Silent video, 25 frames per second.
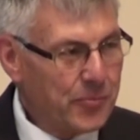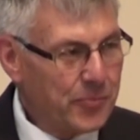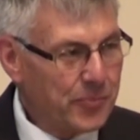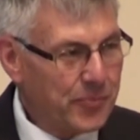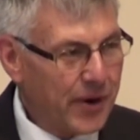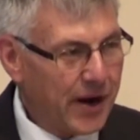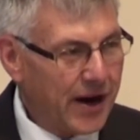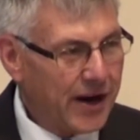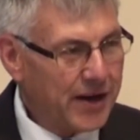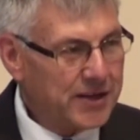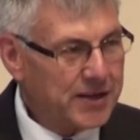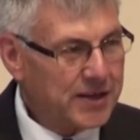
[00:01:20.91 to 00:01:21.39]

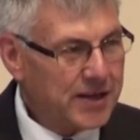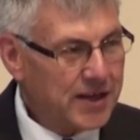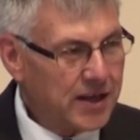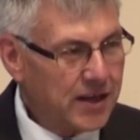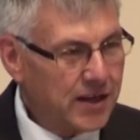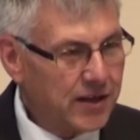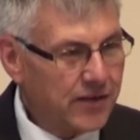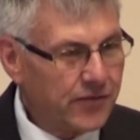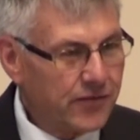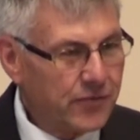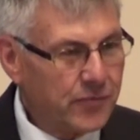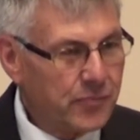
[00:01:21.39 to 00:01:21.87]
But
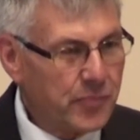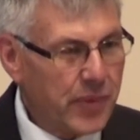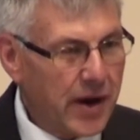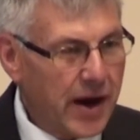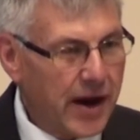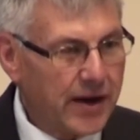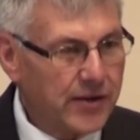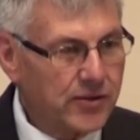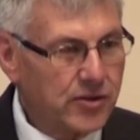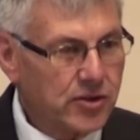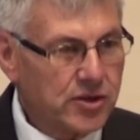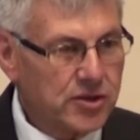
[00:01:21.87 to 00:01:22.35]
if
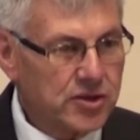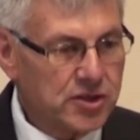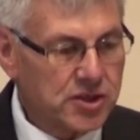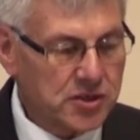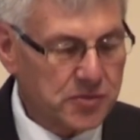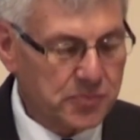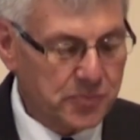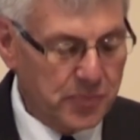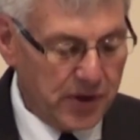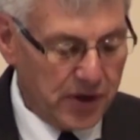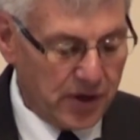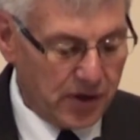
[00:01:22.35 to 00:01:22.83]
by the
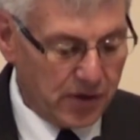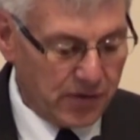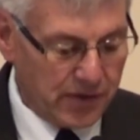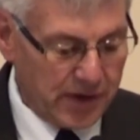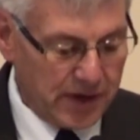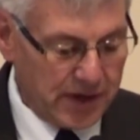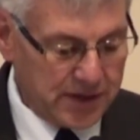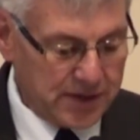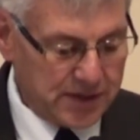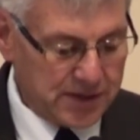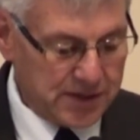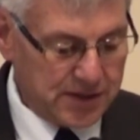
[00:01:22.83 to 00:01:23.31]

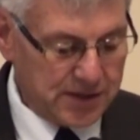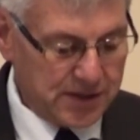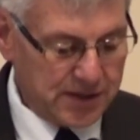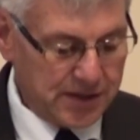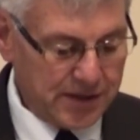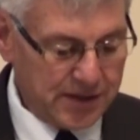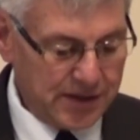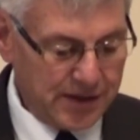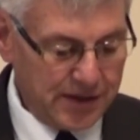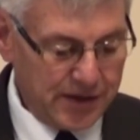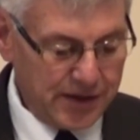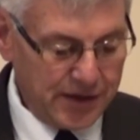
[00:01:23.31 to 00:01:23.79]
Spirit
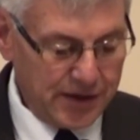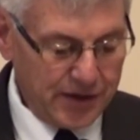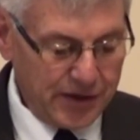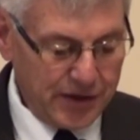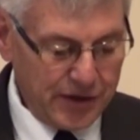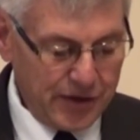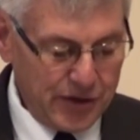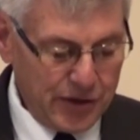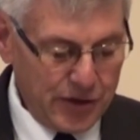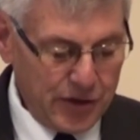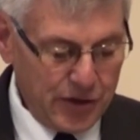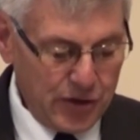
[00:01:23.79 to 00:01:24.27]

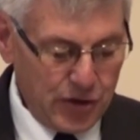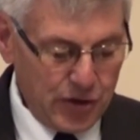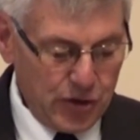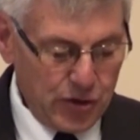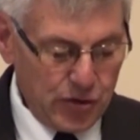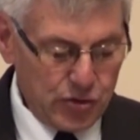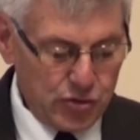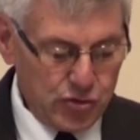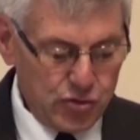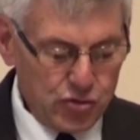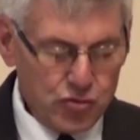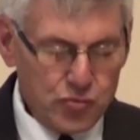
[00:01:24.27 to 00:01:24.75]

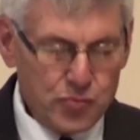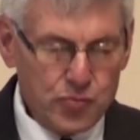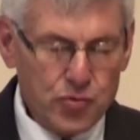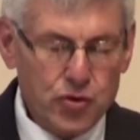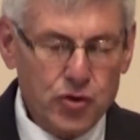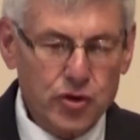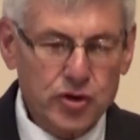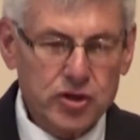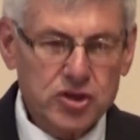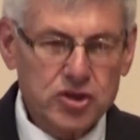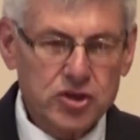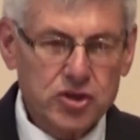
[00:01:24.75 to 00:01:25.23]
you
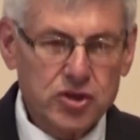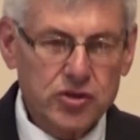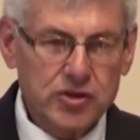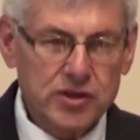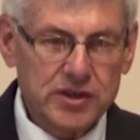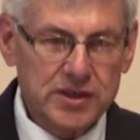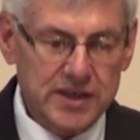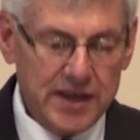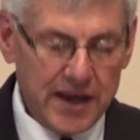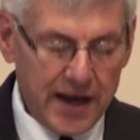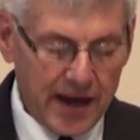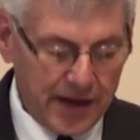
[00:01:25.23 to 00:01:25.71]
put to
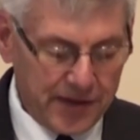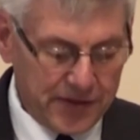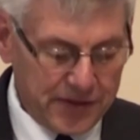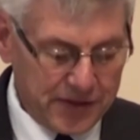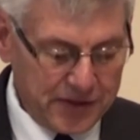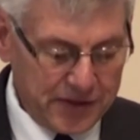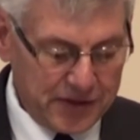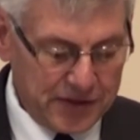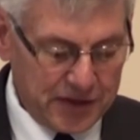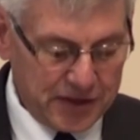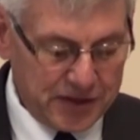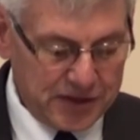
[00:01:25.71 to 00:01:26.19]

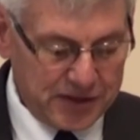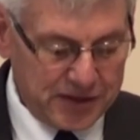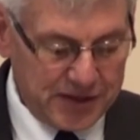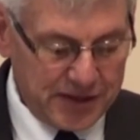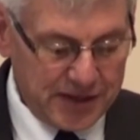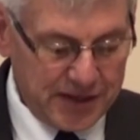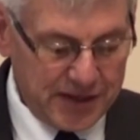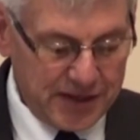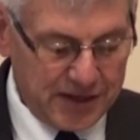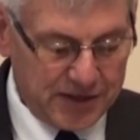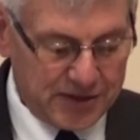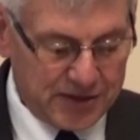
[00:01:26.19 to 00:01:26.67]
death the
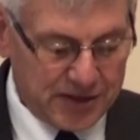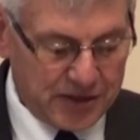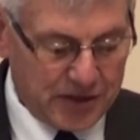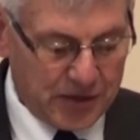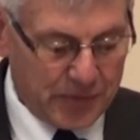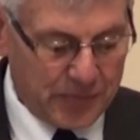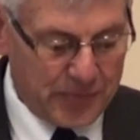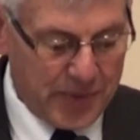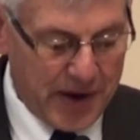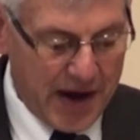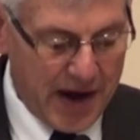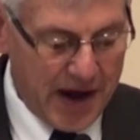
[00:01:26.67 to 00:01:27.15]
deeds of
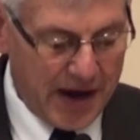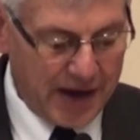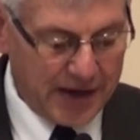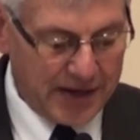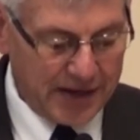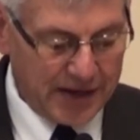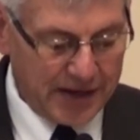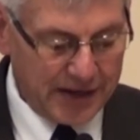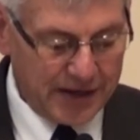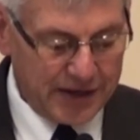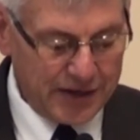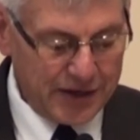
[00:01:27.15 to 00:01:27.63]
the
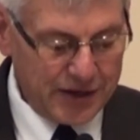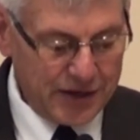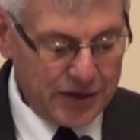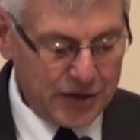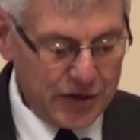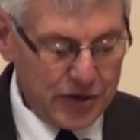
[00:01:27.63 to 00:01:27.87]
body,